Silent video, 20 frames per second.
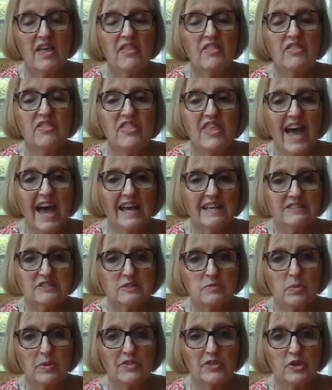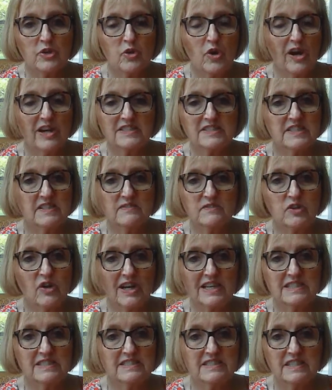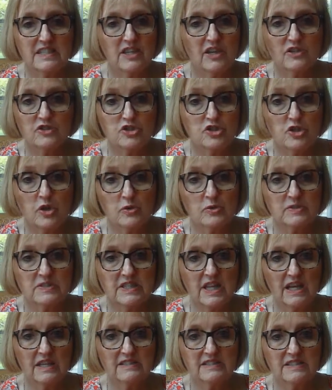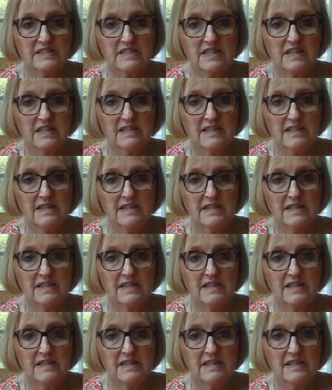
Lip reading: That's what the cross of Christ shows us.